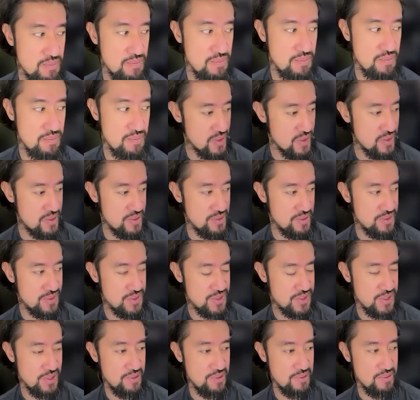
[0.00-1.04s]
I was a bit of a
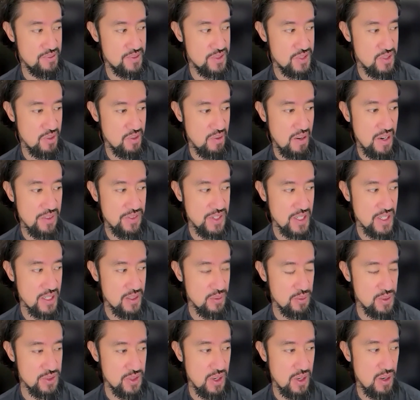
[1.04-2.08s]
nerd. So I
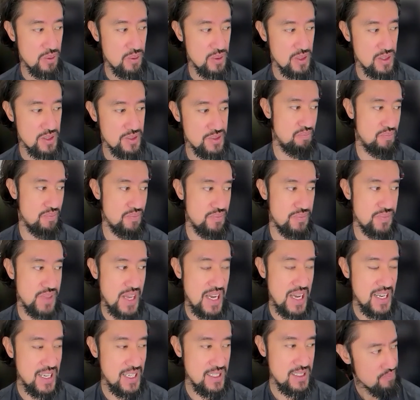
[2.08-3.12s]
think it was always
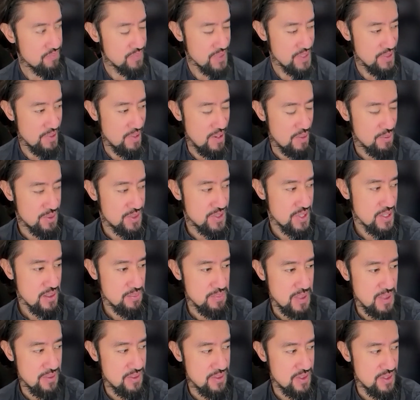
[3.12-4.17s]
that. I was
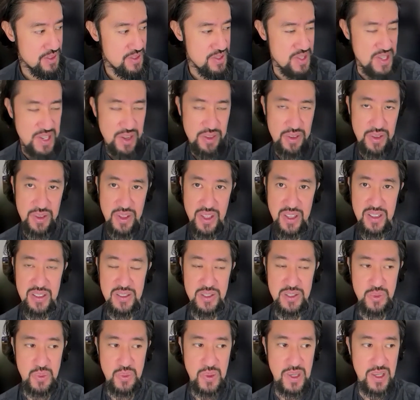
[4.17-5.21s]
thinking about this the other day
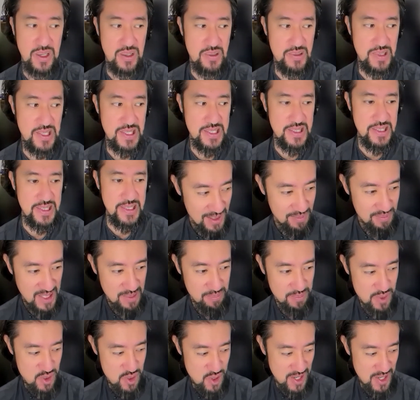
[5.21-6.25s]
as well, right? Like
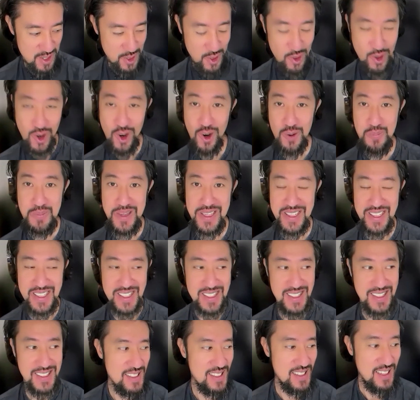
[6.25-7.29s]
I'm trying to go to
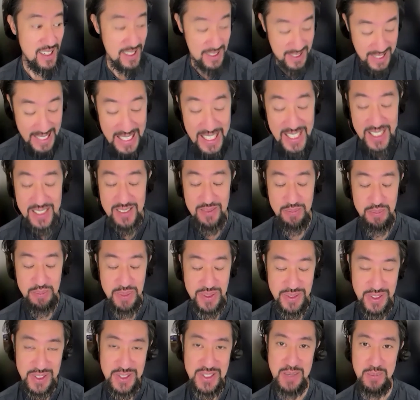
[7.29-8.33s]
Armenia again,
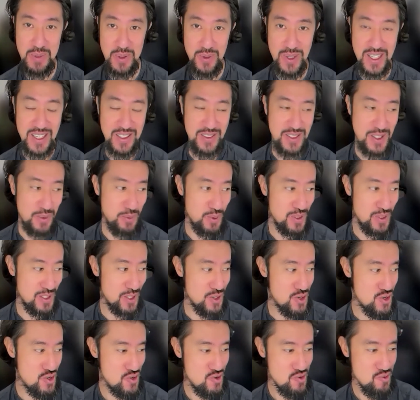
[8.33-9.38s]
but this time around, I want to
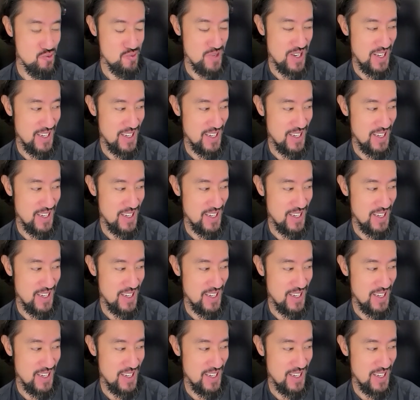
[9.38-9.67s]
shoot